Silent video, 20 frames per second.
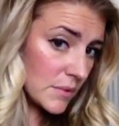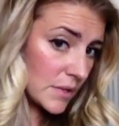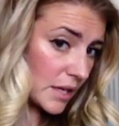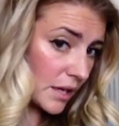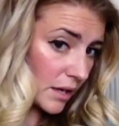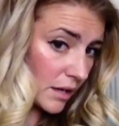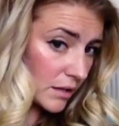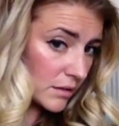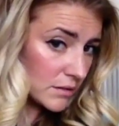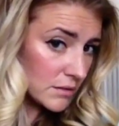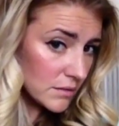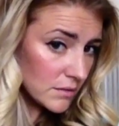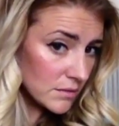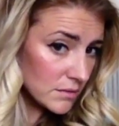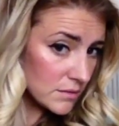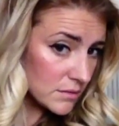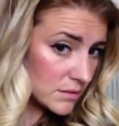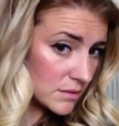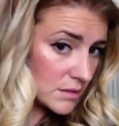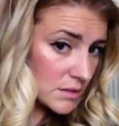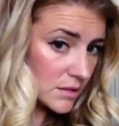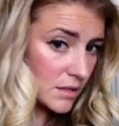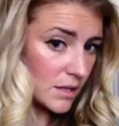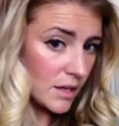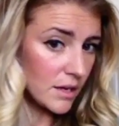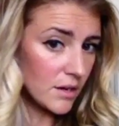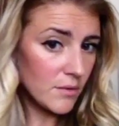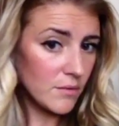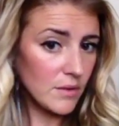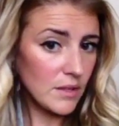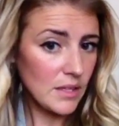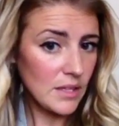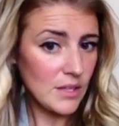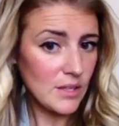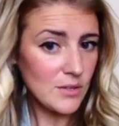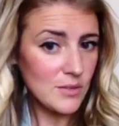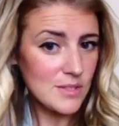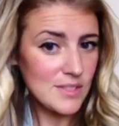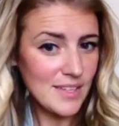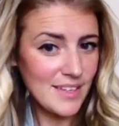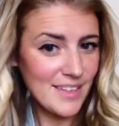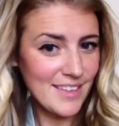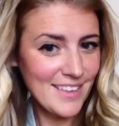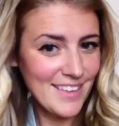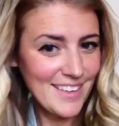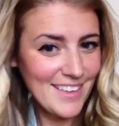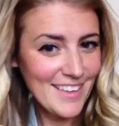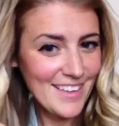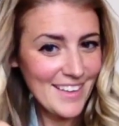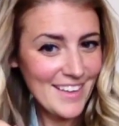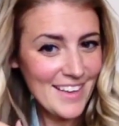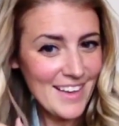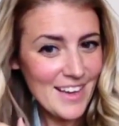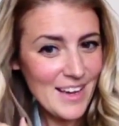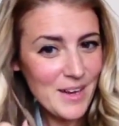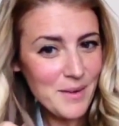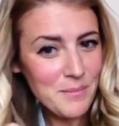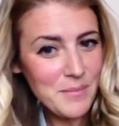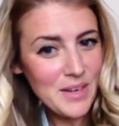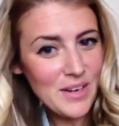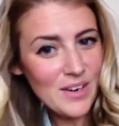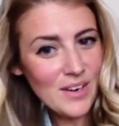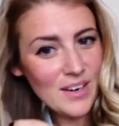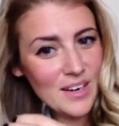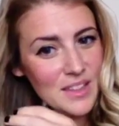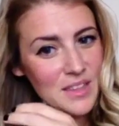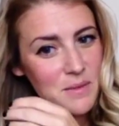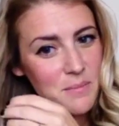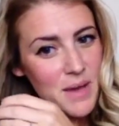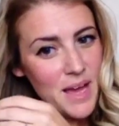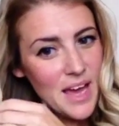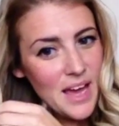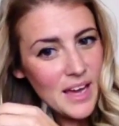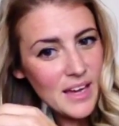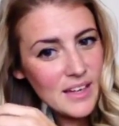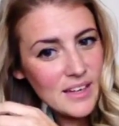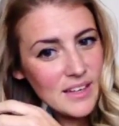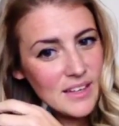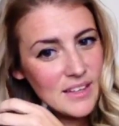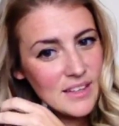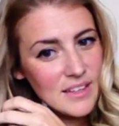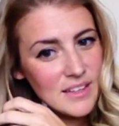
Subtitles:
Yeah, I don't really use a mirror in the back.